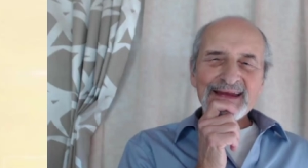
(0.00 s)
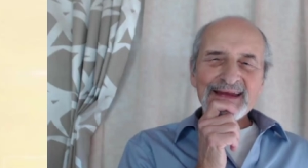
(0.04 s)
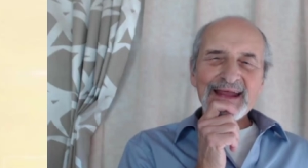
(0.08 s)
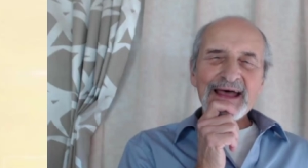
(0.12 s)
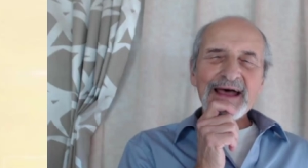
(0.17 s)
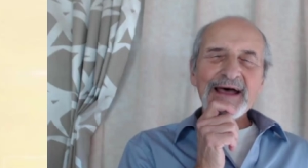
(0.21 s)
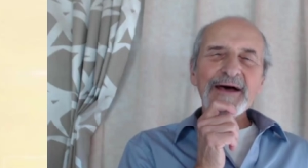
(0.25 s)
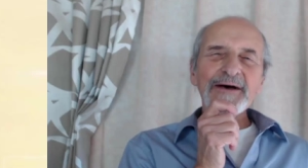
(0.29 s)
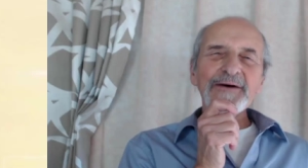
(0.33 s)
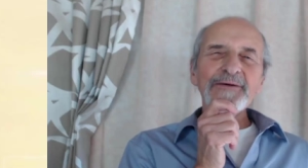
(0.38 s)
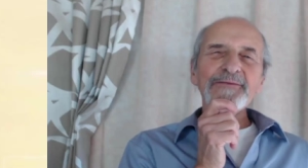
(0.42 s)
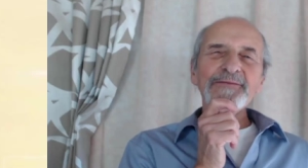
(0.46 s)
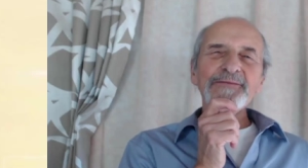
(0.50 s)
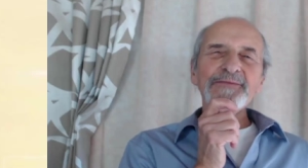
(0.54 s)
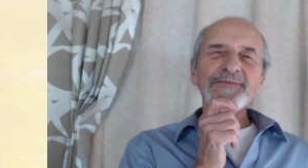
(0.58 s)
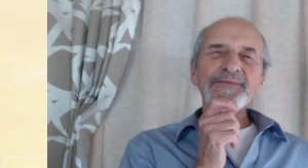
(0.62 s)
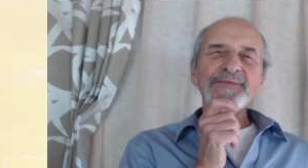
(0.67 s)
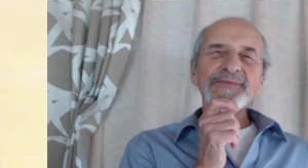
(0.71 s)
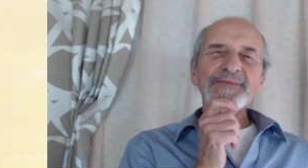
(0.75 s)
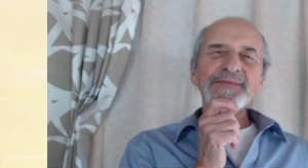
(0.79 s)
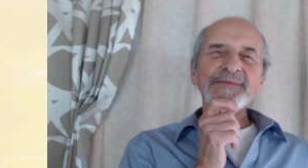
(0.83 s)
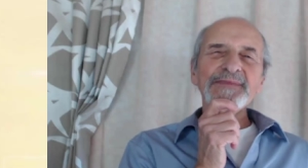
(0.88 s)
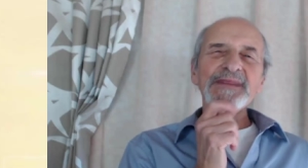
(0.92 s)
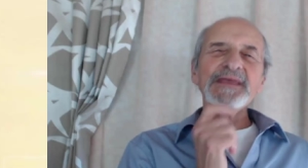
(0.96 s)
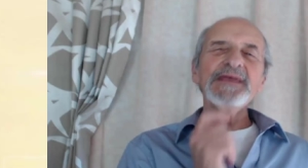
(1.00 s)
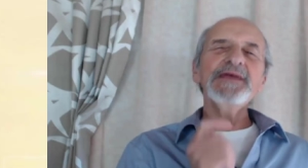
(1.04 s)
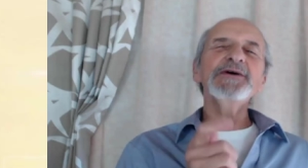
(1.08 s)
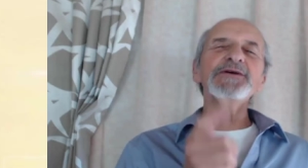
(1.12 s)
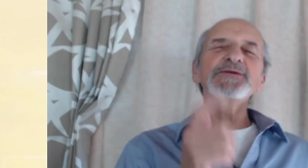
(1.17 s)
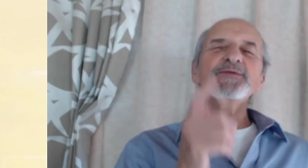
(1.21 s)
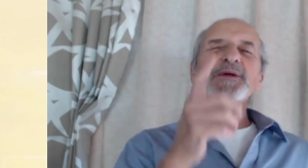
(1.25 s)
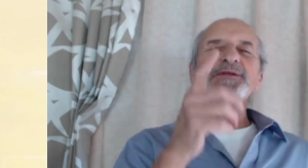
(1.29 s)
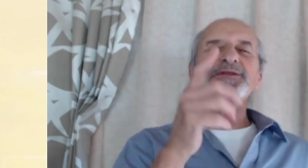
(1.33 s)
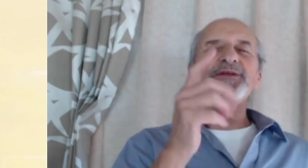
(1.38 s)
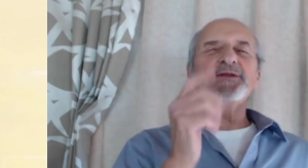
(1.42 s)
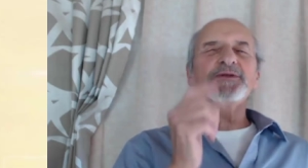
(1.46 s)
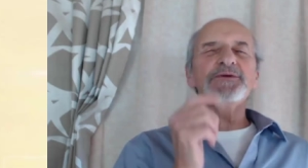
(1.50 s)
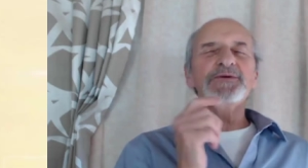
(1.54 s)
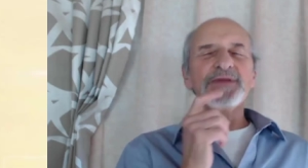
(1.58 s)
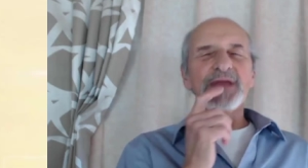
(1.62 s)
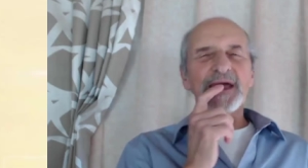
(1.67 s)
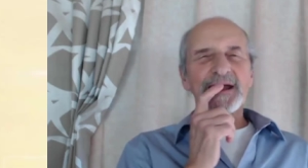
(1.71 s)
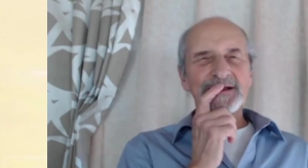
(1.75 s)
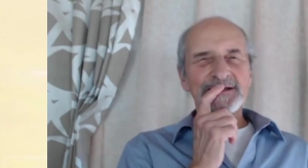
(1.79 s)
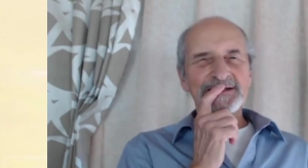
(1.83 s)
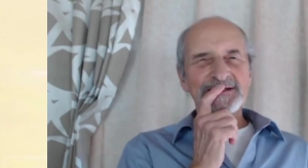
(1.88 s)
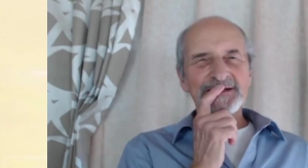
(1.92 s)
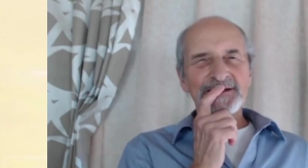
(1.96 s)
Now, here's what to do
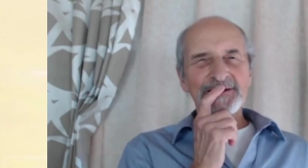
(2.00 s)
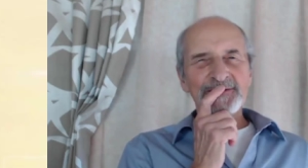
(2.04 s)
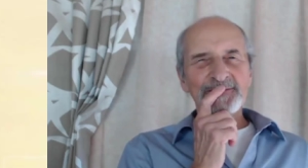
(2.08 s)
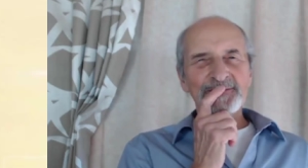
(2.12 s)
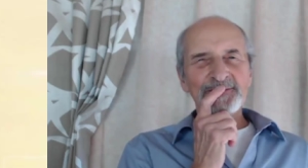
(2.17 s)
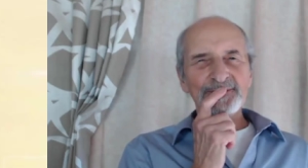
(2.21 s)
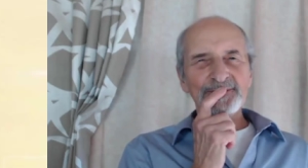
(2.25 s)
next.